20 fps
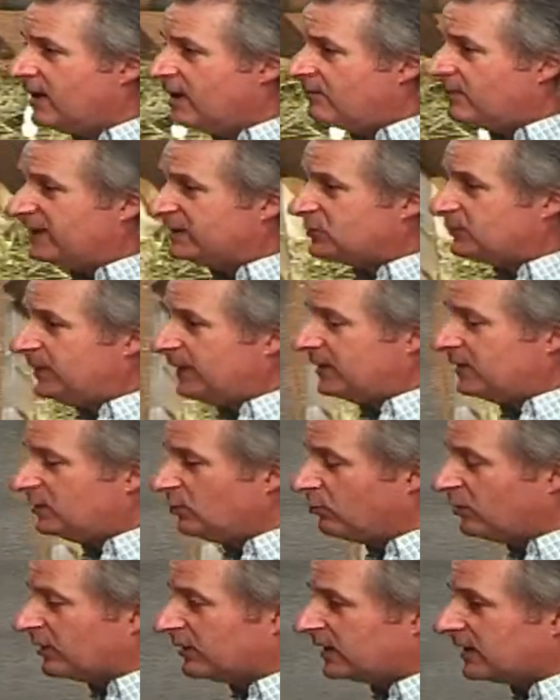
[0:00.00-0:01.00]
by speaking the
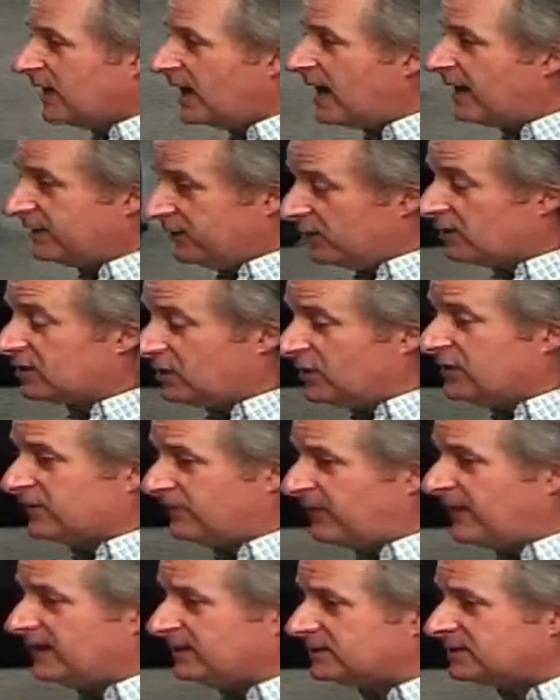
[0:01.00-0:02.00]
word of God. You're going to
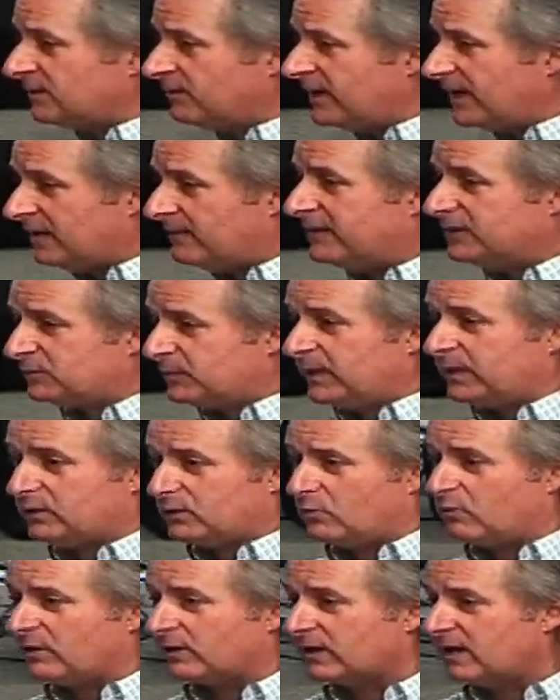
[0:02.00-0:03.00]
offend somebody by speaking the
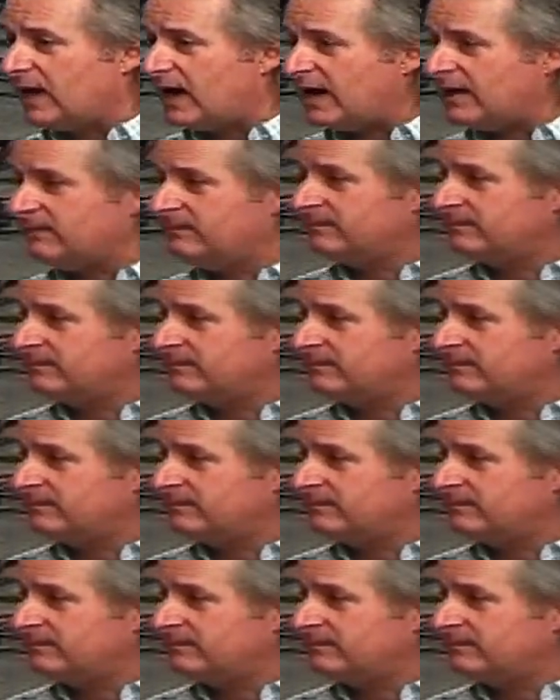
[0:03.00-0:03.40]
word of God.